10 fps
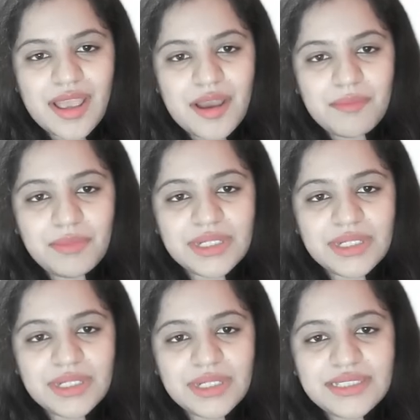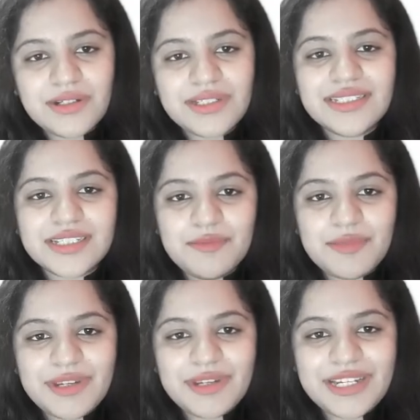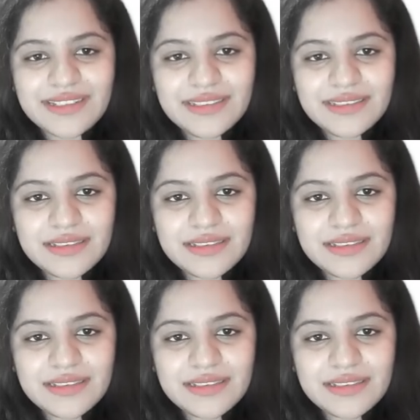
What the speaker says: but somehow it has still maintained its